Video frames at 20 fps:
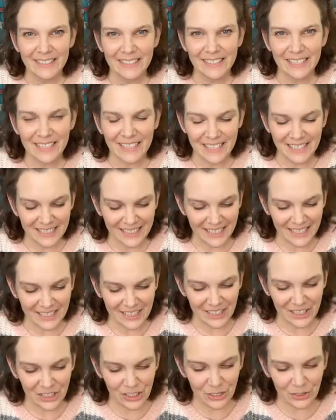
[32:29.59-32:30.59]
Cynthia
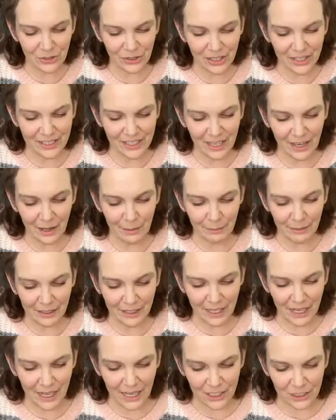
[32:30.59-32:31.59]
says it's a cute idea. I'm
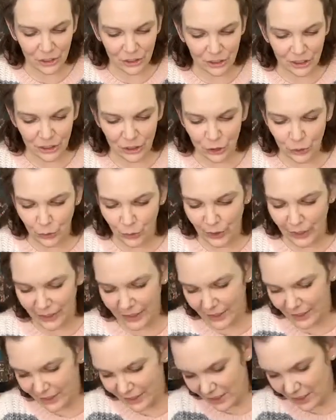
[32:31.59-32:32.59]
glad you're
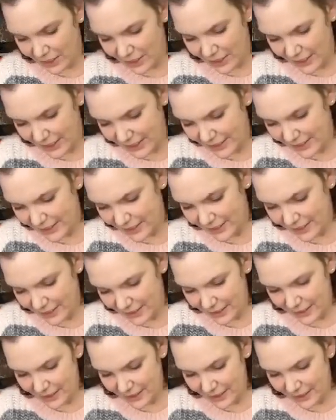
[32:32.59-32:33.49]
enjoying this, guys.